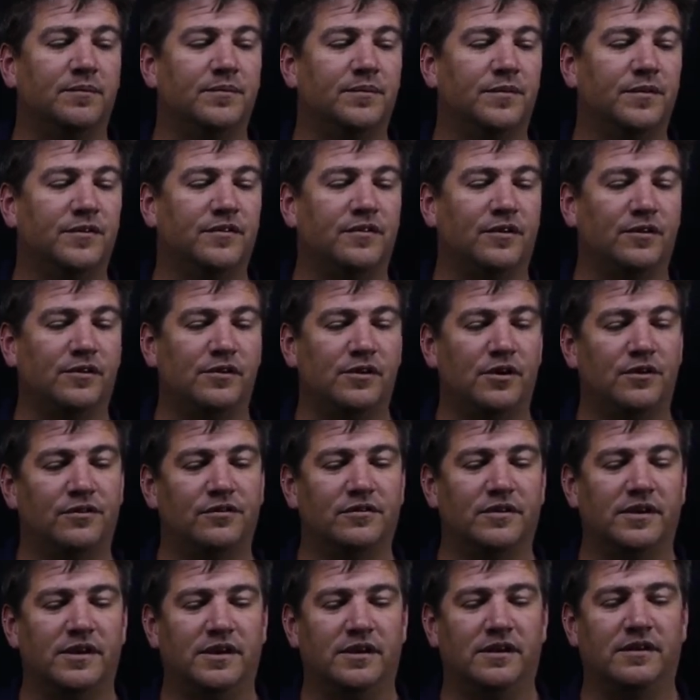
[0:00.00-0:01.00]
So
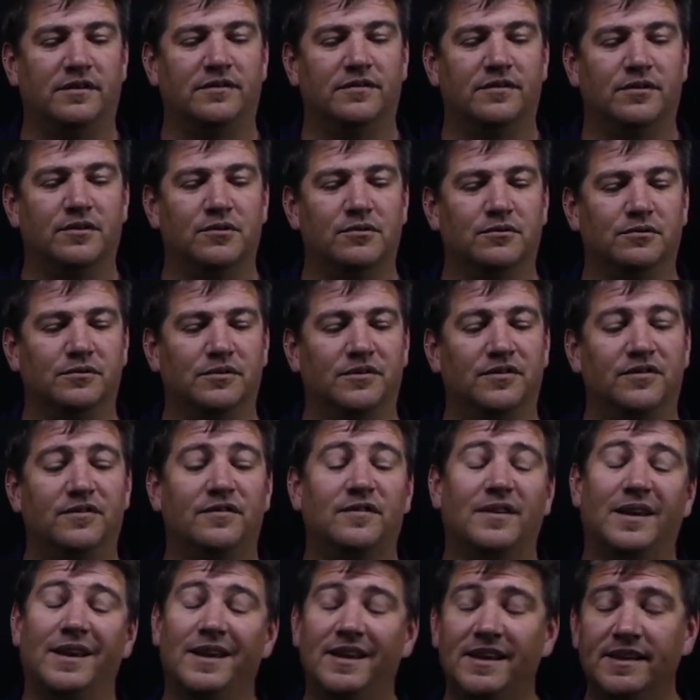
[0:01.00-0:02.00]
usually it's called
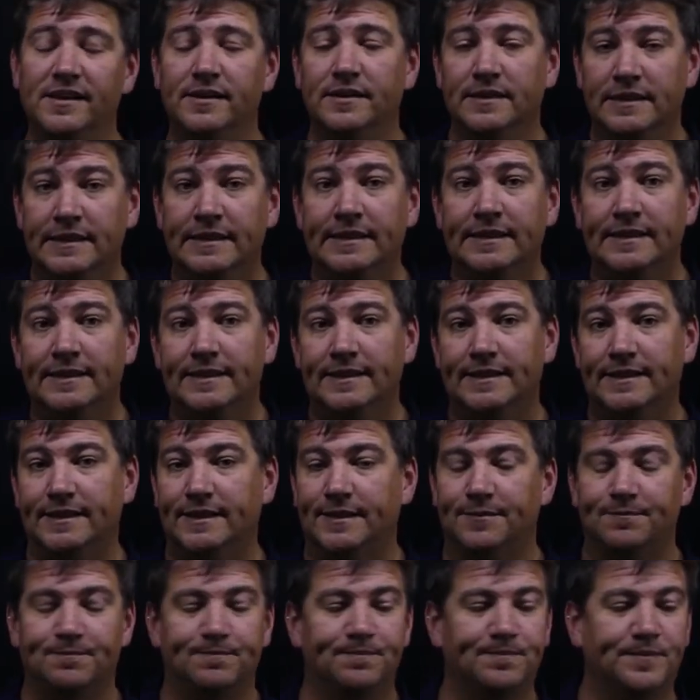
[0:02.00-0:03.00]
c,
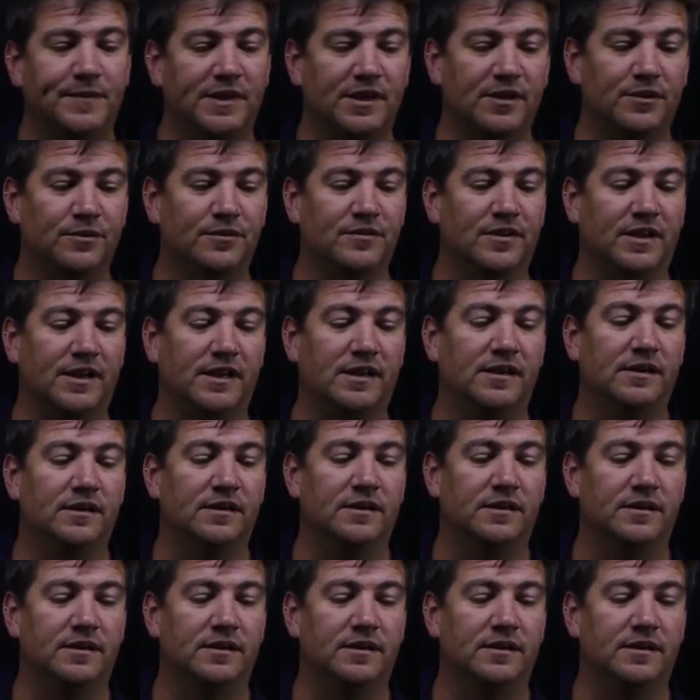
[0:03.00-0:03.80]
that you'll see.